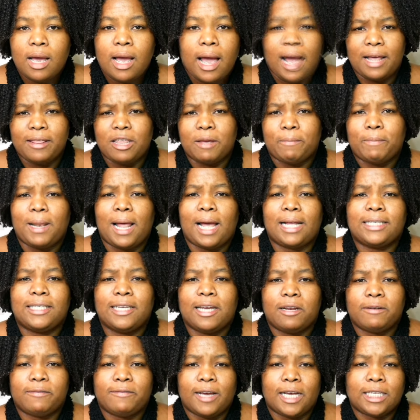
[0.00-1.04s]
and they plan
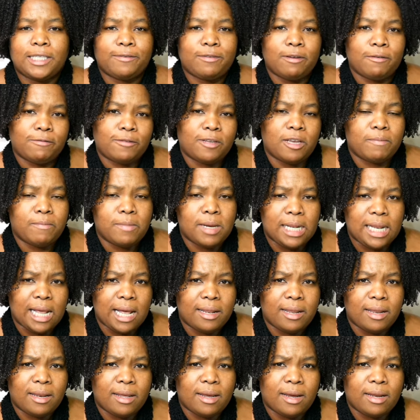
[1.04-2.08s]
to invest $50
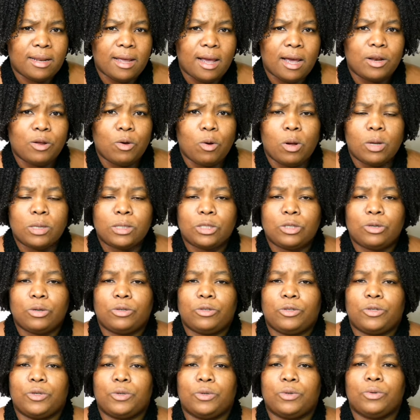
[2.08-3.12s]
million in it and
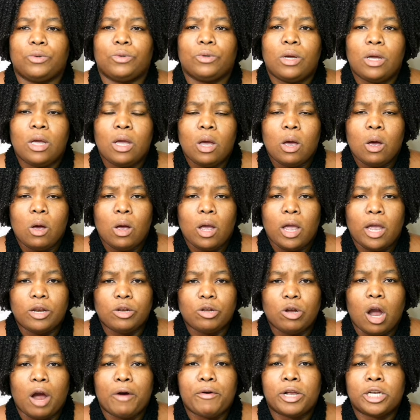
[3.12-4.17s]
also to
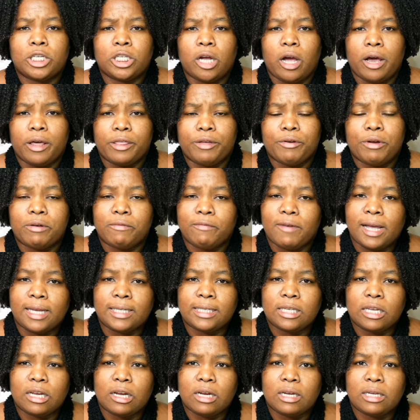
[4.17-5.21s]
encourage other
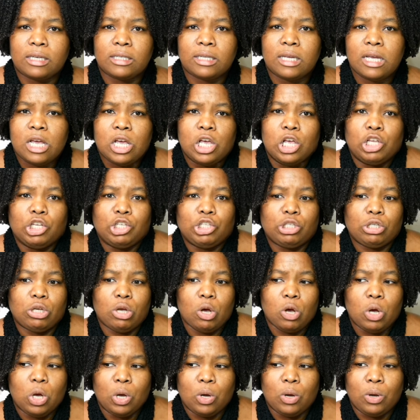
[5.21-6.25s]
investors.
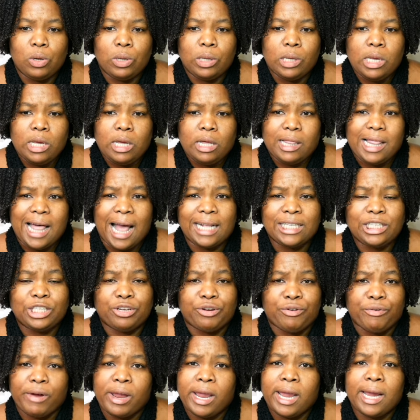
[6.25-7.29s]
So
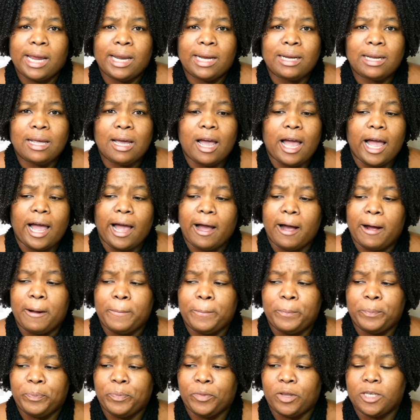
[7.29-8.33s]
that's great.
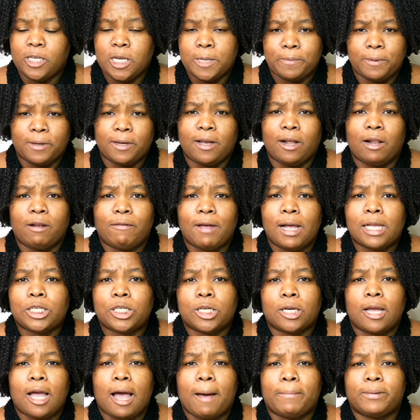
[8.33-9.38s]
The typical
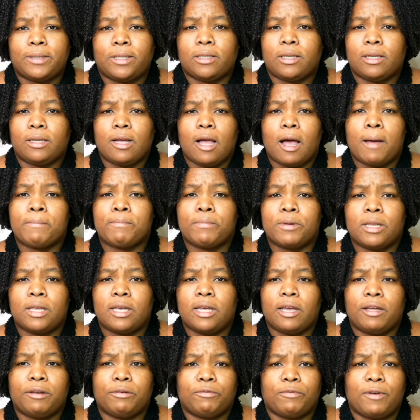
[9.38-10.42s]
venture capital
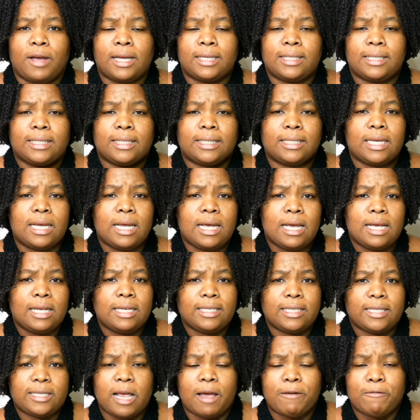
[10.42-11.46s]
company invests
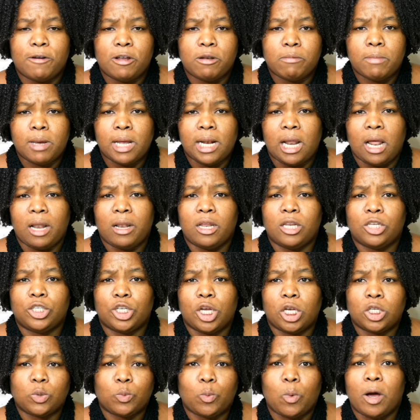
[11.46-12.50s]
$7 million in
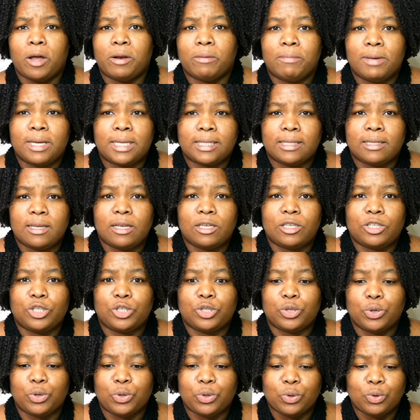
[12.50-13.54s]
just one business,
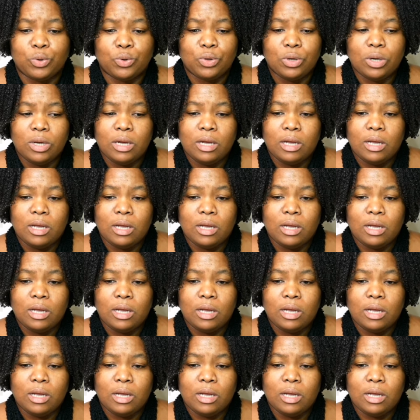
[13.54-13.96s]
so